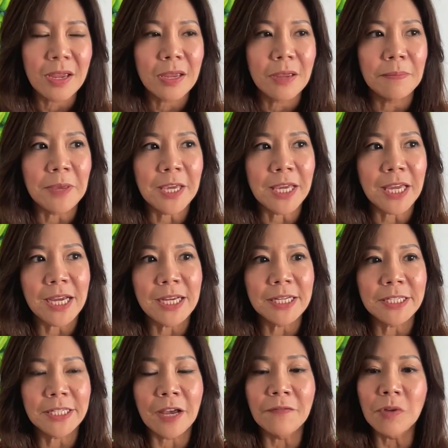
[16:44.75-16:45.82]

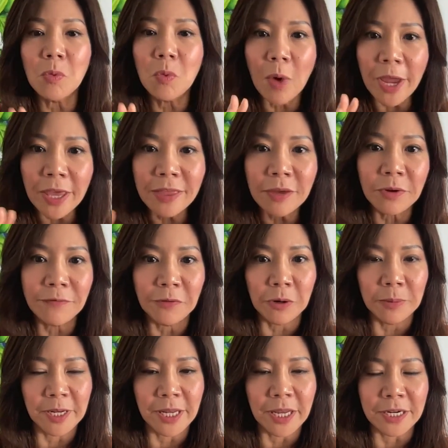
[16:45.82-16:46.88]
because of the way that we
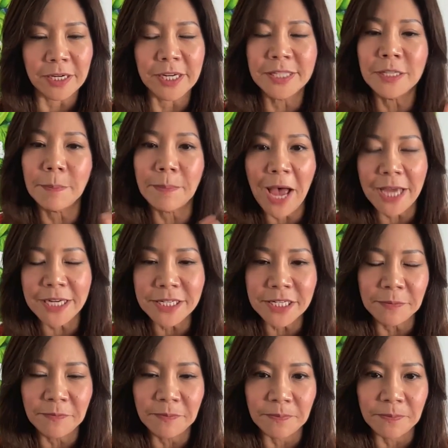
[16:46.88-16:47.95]
formulate it it's a
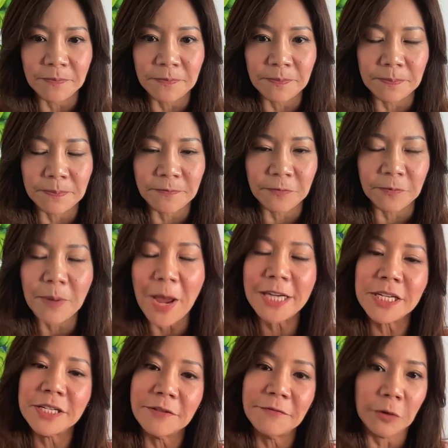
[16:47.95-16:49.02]
patented
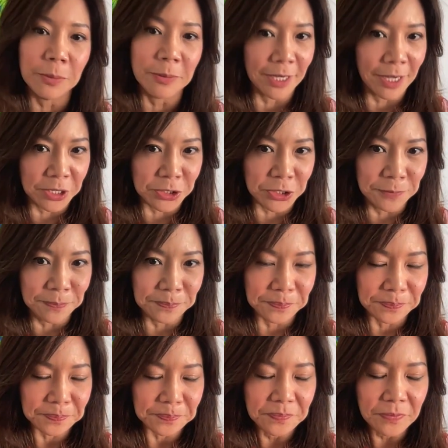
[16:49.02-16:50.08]
patented formulation
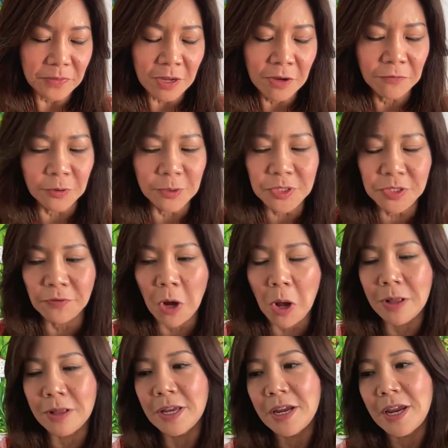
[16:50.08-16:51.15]
first of
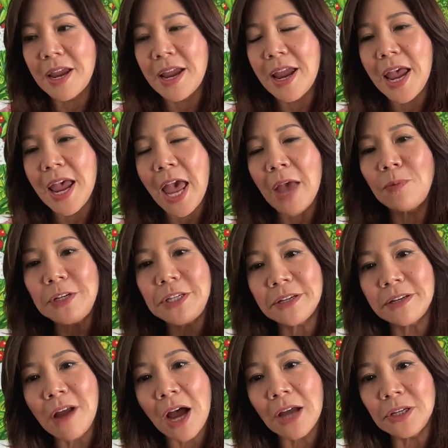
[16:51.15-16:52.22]
all and we did
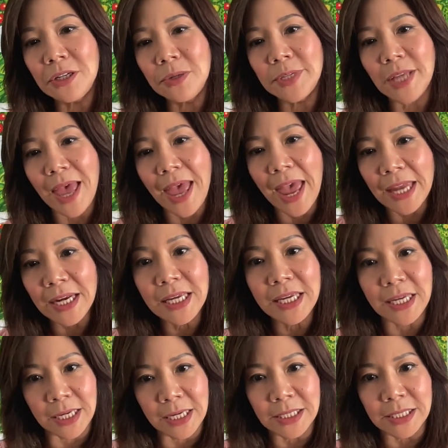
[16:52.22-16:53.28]
not use any
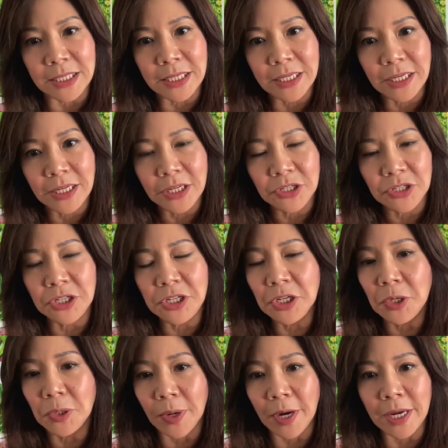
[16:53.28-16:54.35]
heat to
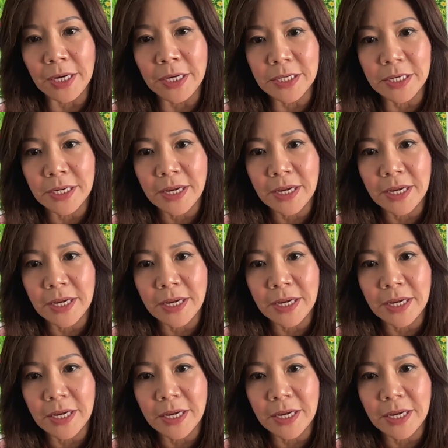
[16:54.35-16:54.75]
degrade